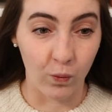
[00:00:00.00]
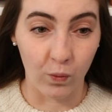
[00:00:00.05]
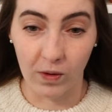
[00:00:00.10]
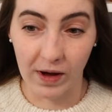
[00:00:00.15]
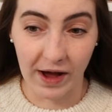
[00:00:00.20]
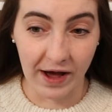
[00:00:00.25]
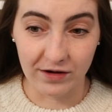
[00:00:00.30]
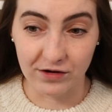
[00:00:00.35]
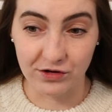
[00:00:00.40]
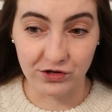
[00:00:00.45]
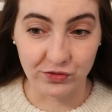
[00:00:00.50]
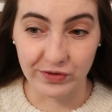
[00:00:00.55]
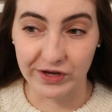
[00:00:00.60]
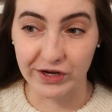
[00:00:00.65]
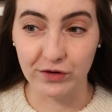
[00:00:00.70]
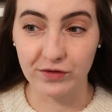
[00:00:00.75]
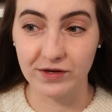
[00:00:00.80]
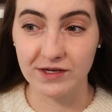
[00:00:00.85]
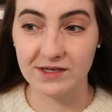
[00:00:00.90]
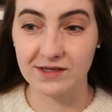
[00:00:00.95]
how to do
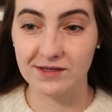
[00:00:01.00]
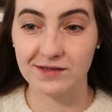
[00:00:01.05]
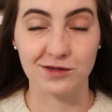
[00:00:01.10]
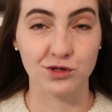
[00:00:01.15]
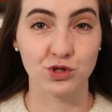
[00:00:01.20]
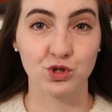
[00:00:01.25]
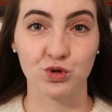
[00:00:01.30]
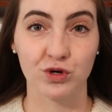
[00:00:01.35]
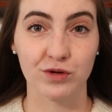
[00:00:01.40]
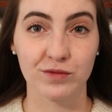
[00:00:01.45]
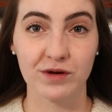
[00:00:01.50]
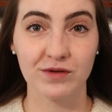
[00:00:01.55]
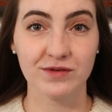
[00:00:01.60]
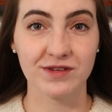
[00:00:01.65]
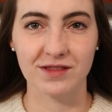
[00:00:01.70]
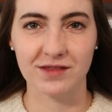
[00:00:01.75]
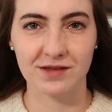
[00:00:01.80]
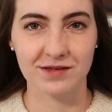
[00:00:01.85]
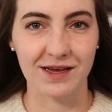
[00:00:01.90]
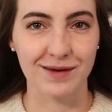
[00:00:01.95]
increases in short rows
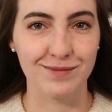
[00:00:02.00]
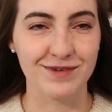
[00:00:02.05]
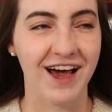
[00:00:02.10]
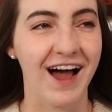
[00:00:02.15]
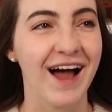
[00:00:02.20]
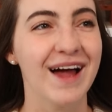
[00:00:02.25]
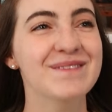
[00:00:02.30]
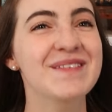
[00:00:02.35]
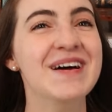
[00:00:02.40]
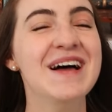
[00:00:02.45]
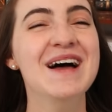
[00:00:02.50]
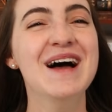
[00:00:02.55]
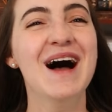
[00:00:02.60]
at the same time